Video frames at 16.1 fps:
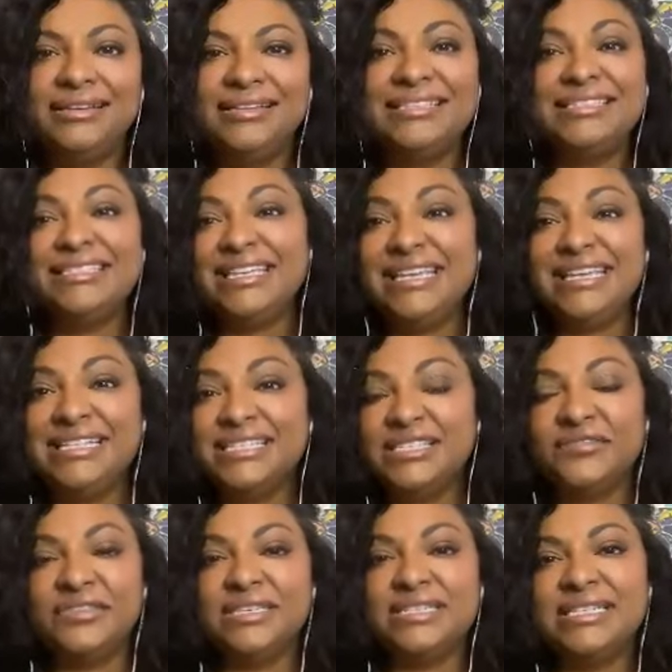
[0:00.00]
scenes
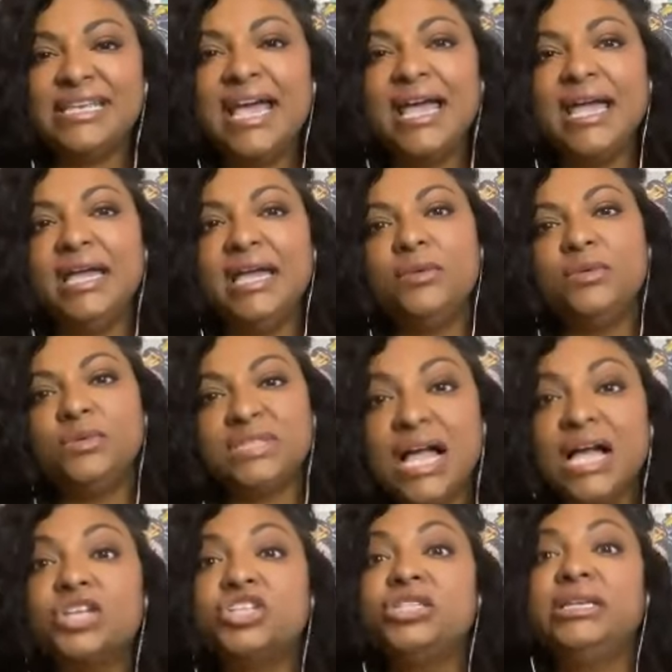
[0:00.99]
of the day. It was
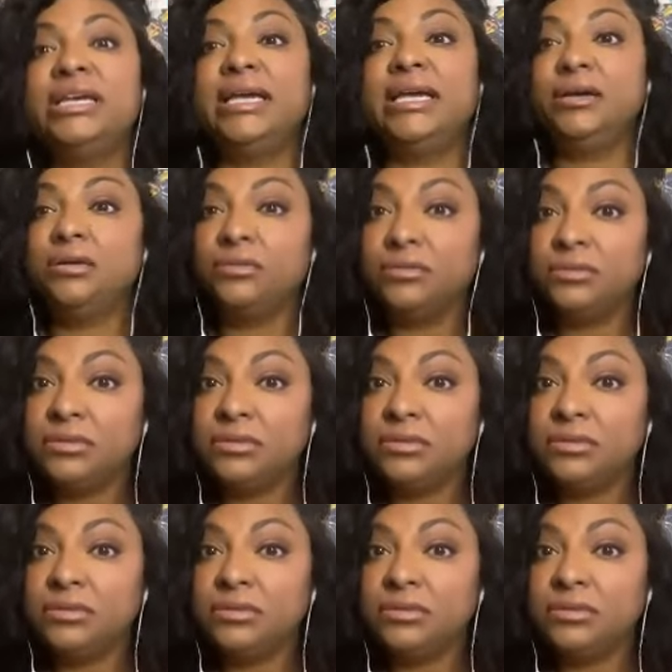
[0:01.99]
actually